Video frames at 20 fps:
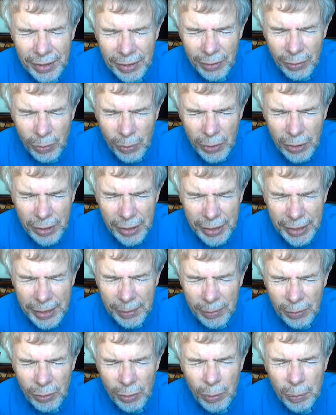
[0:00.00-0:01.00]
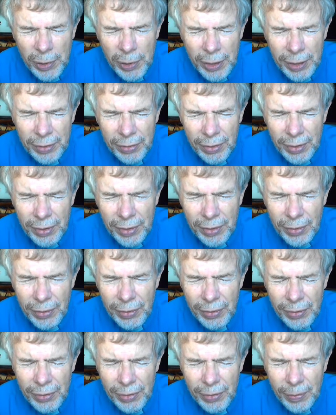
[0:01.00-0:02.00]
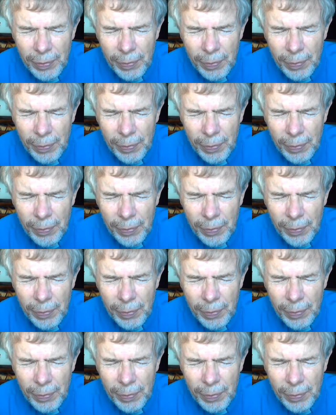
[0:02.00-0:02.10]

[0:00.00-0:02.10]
His Word came to abide in us.